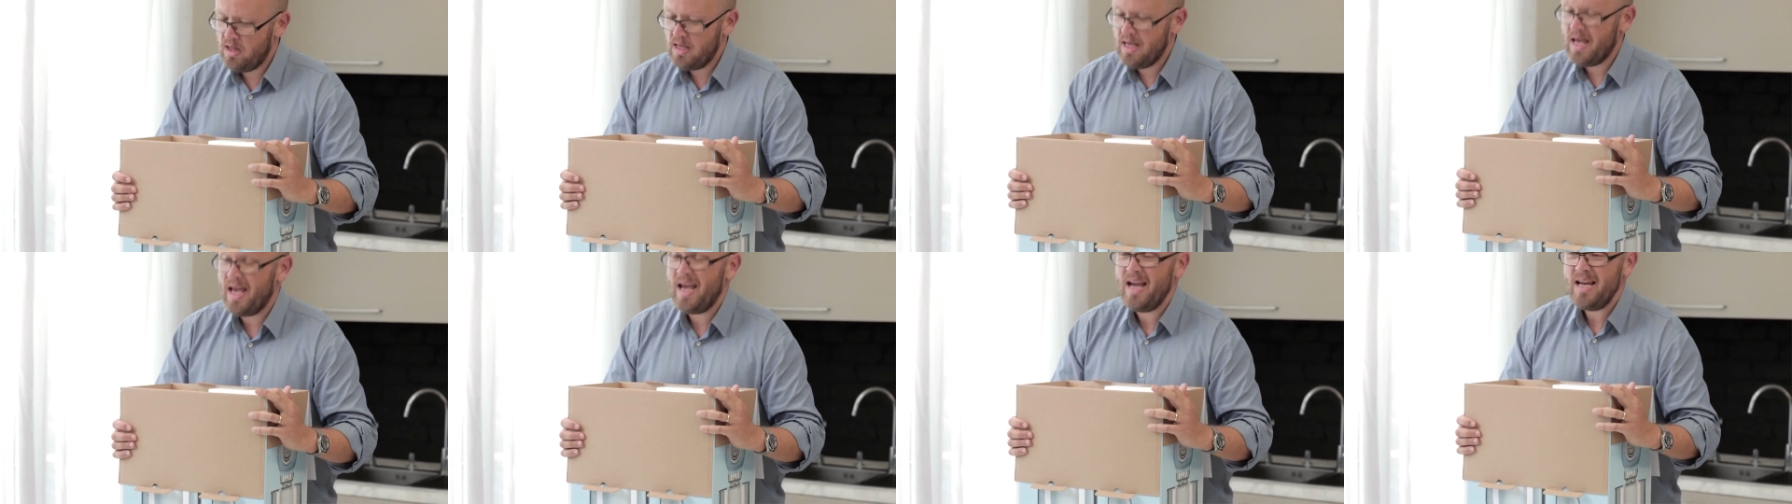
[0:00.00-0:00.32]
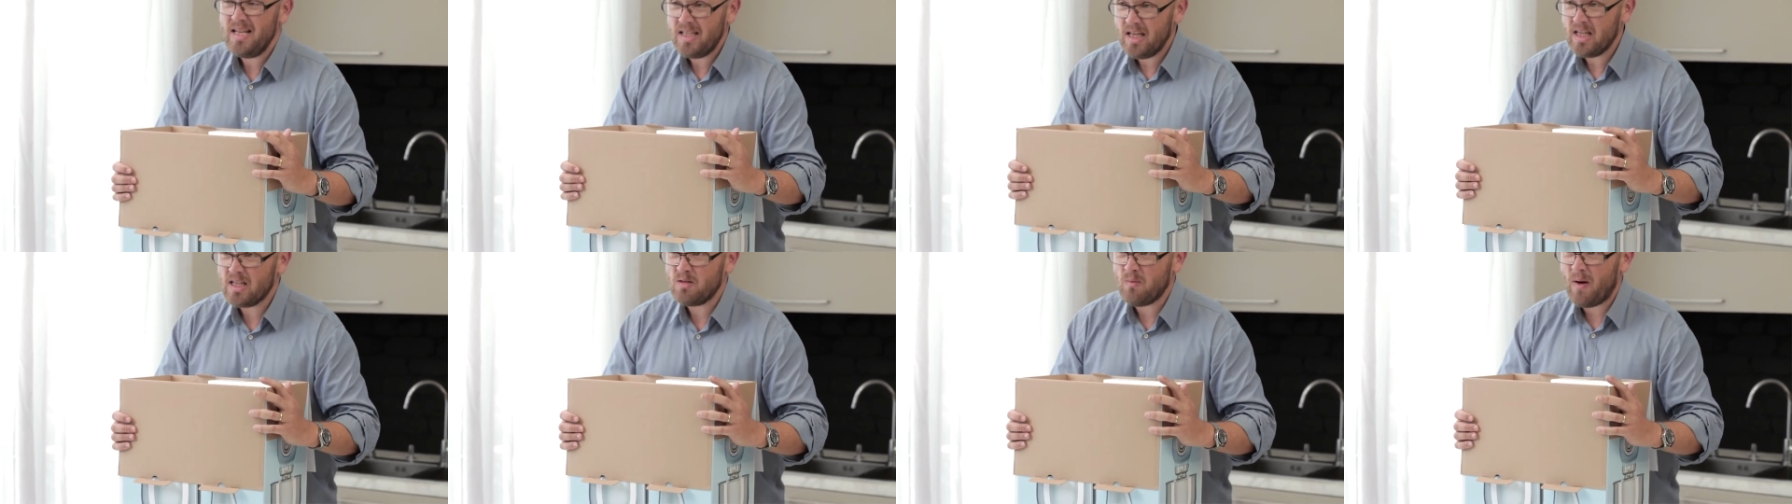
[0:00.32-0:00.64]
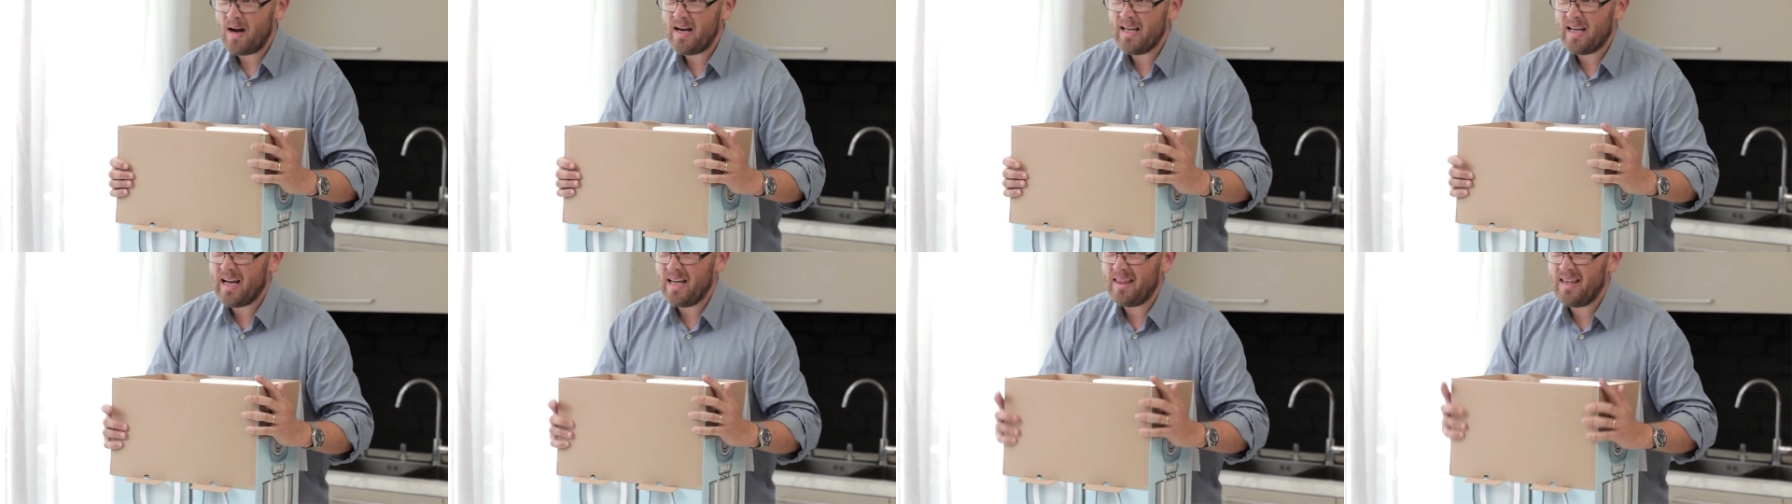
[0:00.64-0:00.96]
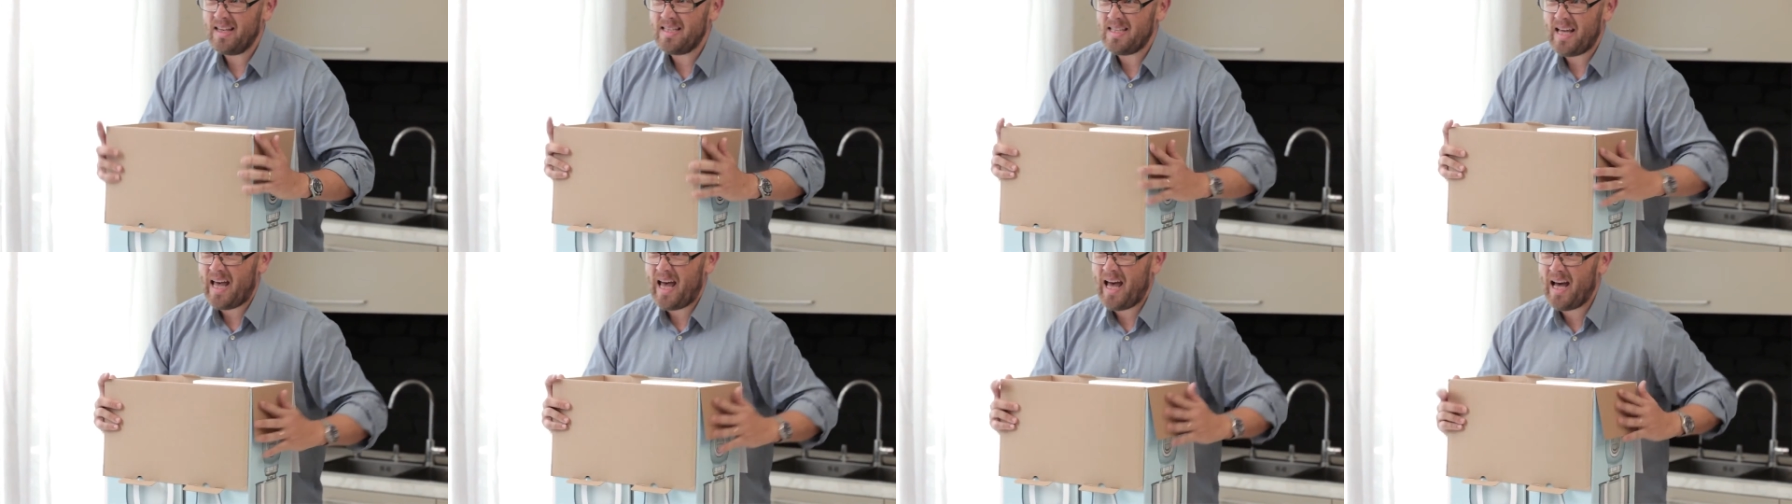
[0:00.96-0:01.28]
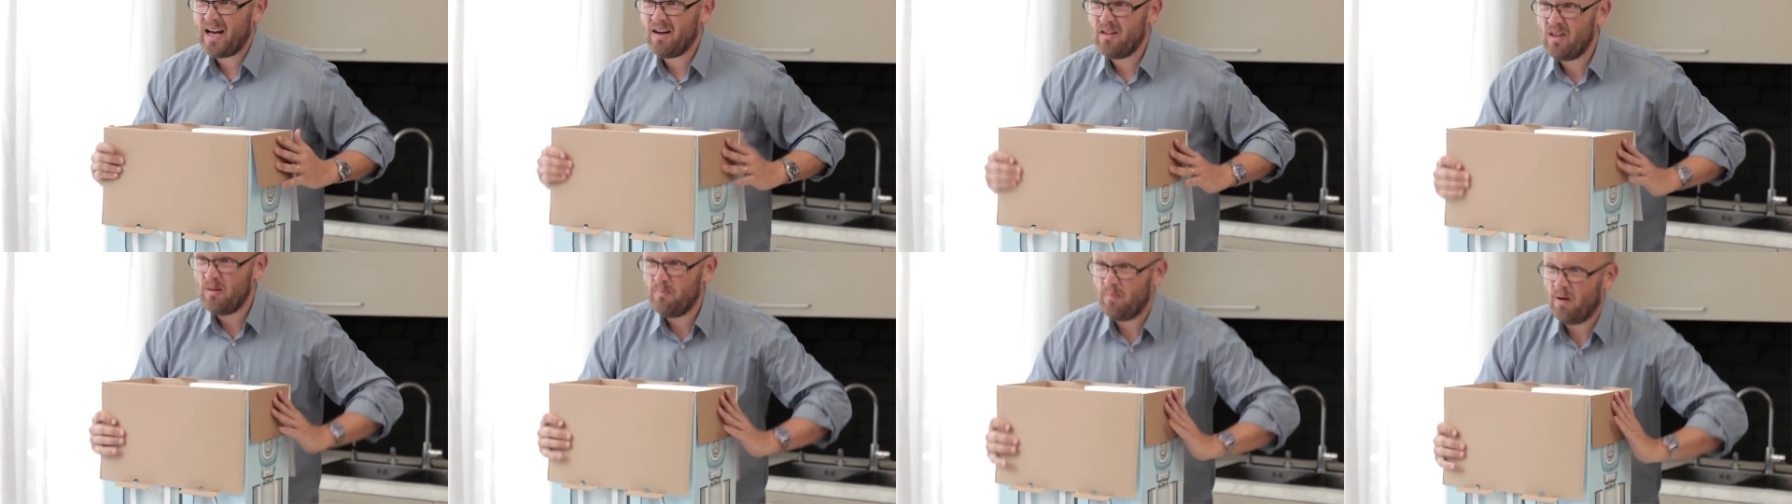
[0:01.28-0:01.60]
The easiest way to get this
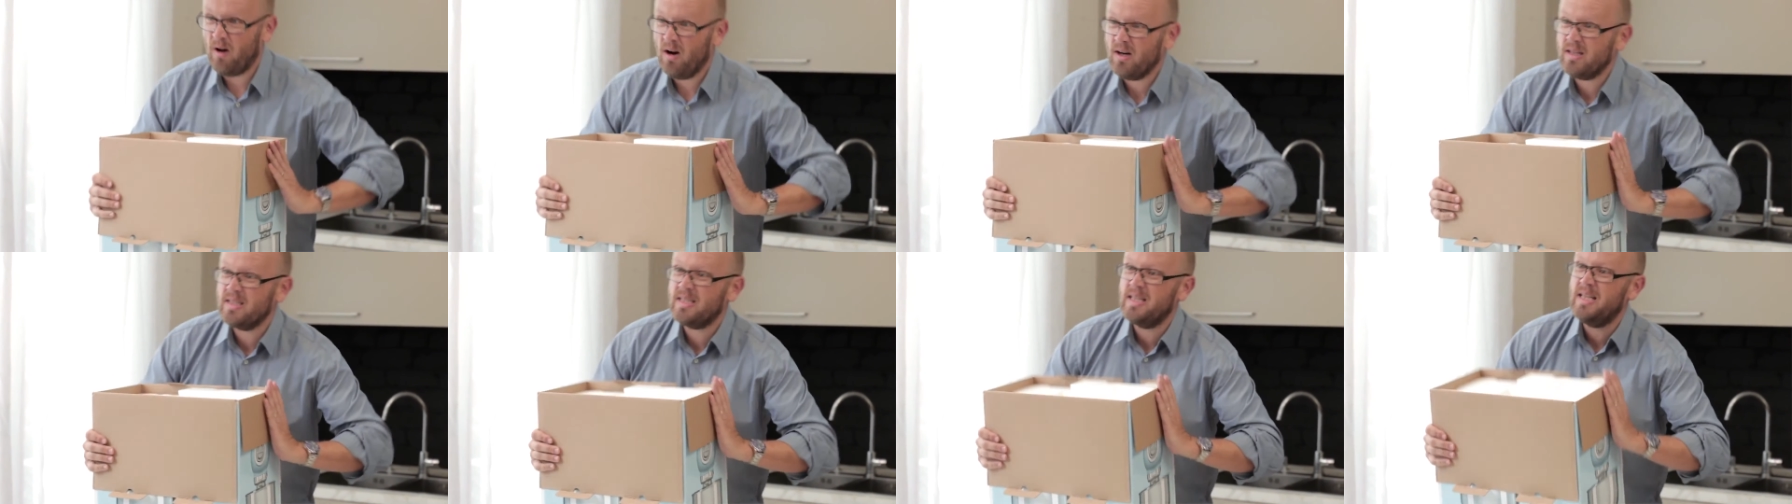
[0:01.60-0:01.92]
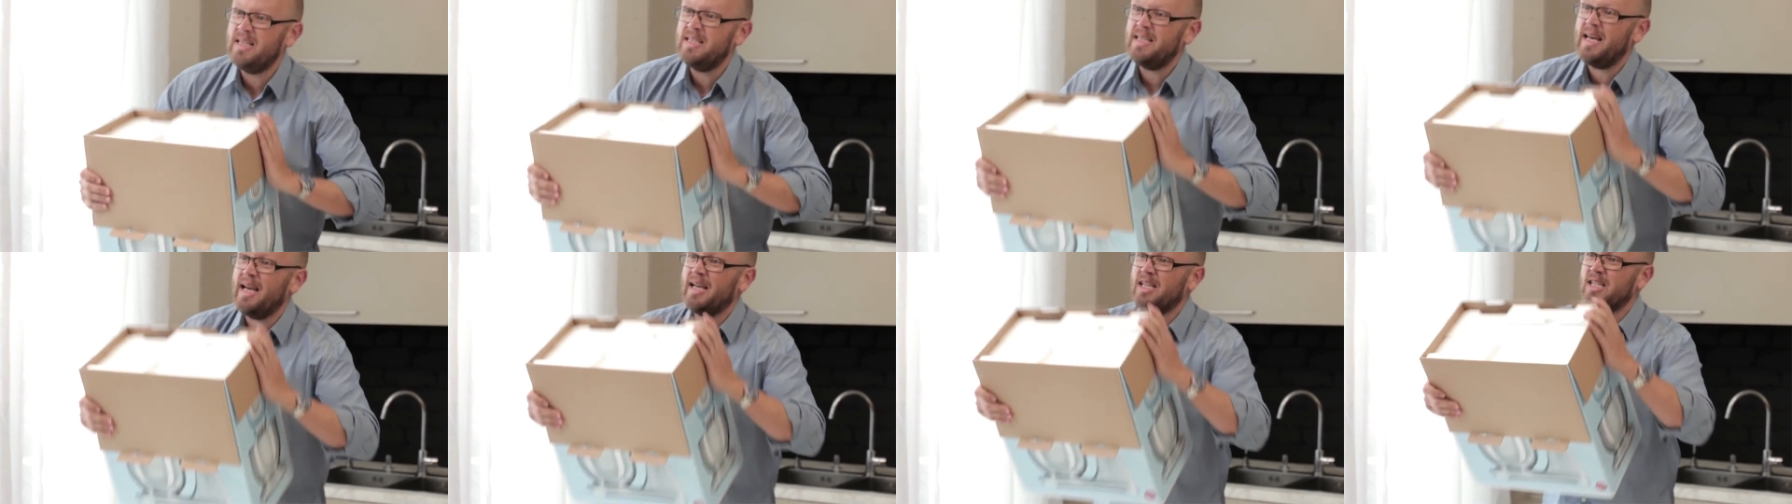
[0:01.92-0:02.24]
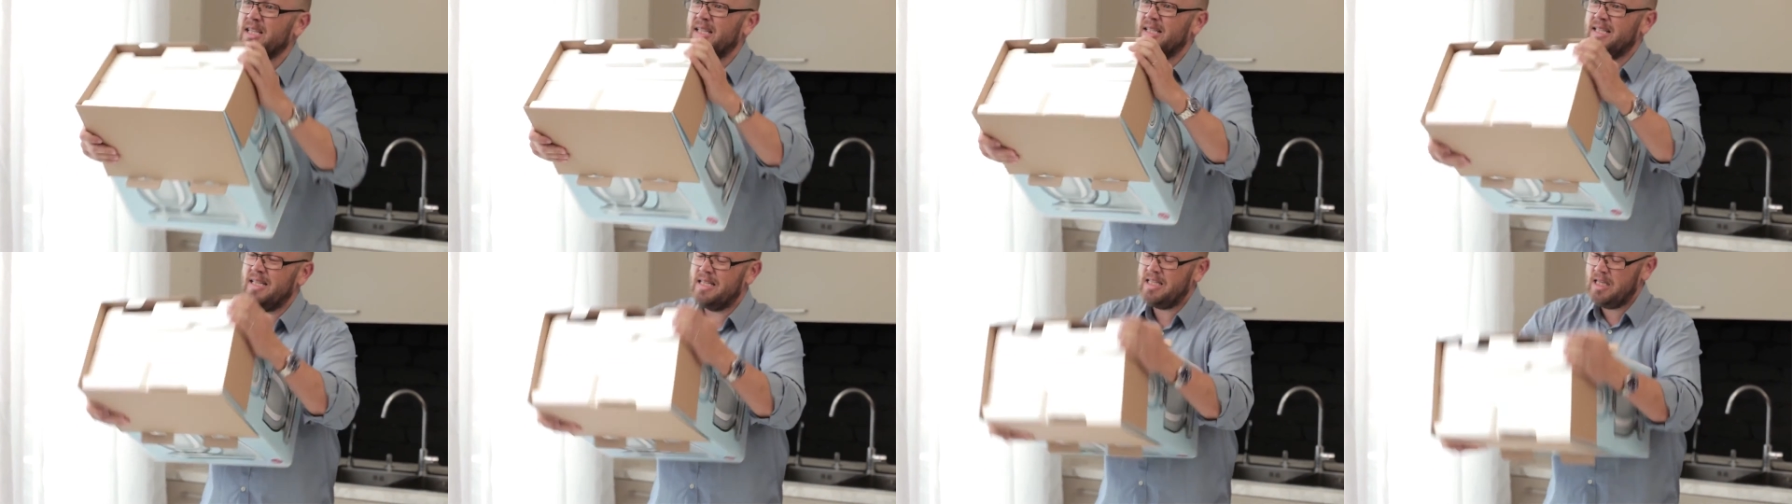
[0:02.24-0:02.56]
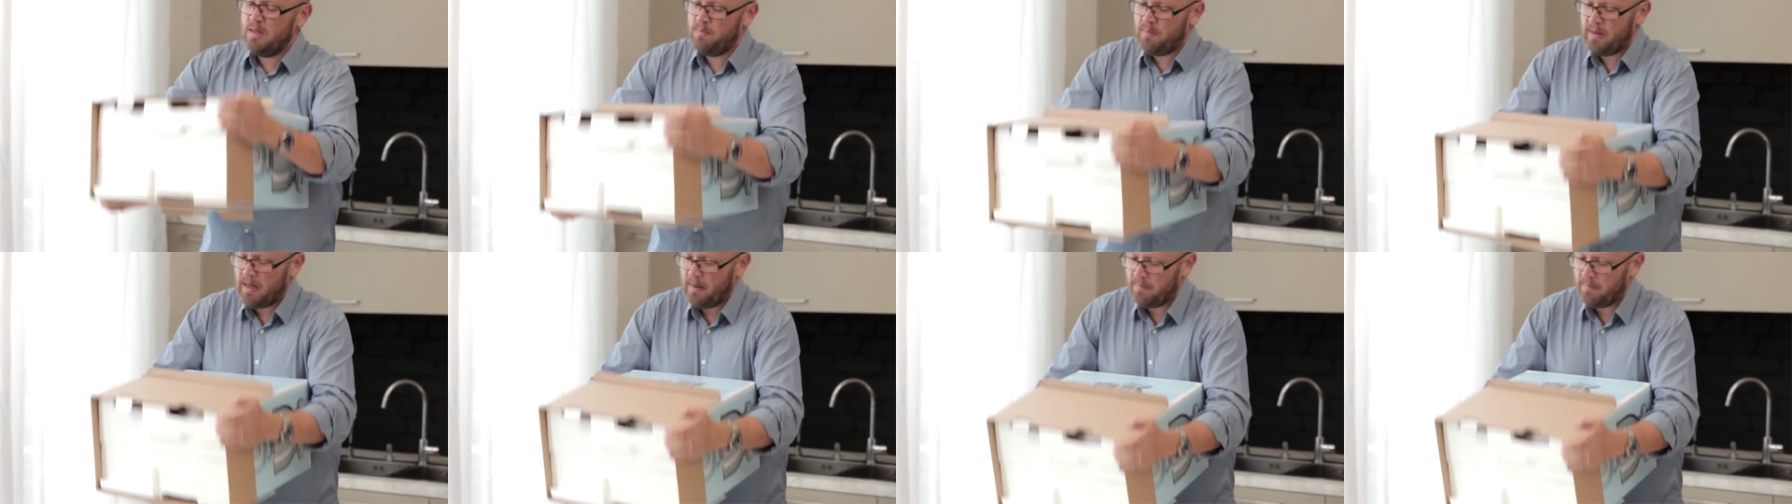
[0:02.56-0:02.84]
out of the box is actually to tip it